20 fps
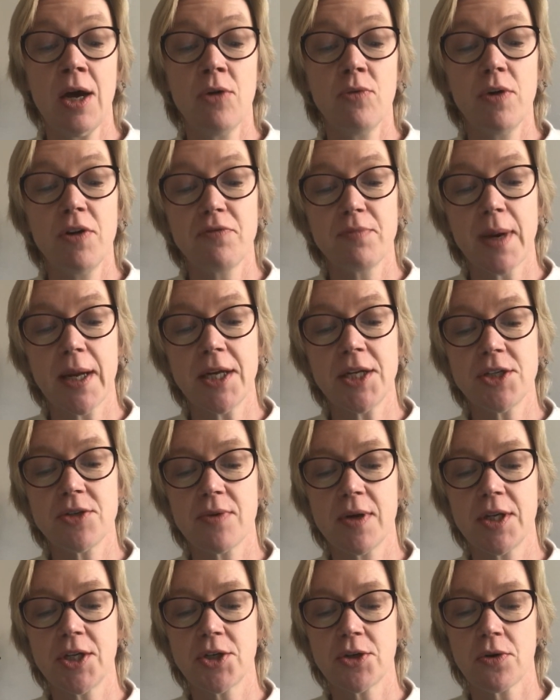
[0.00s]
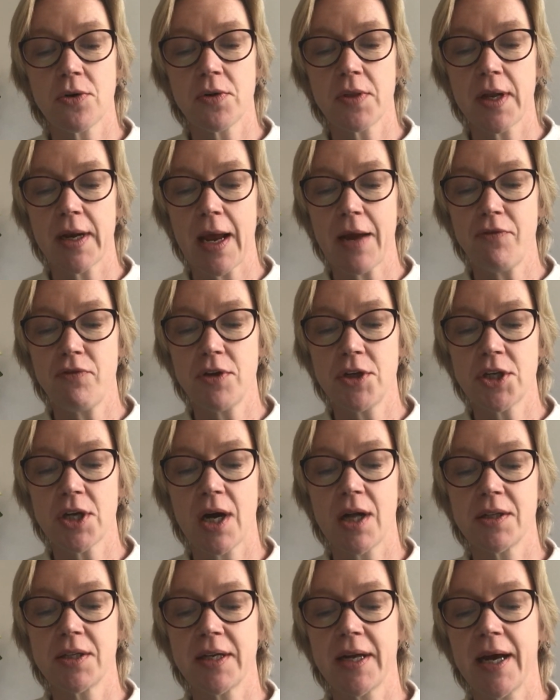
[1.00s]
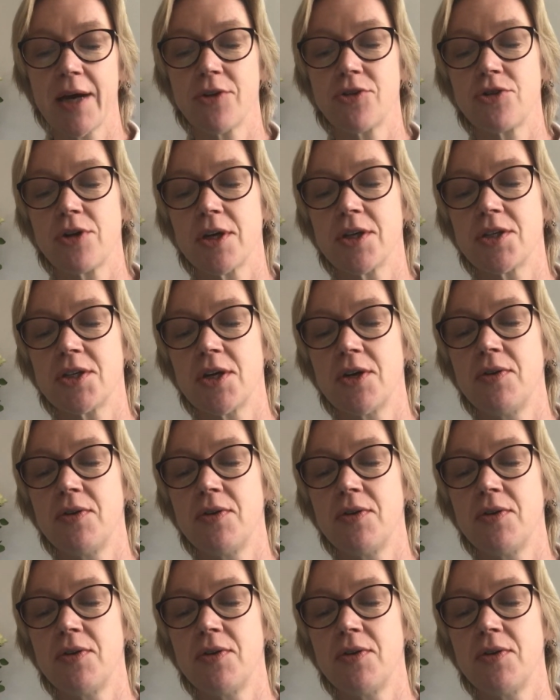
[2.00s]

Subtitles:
We've managed to ensure that every child in our trust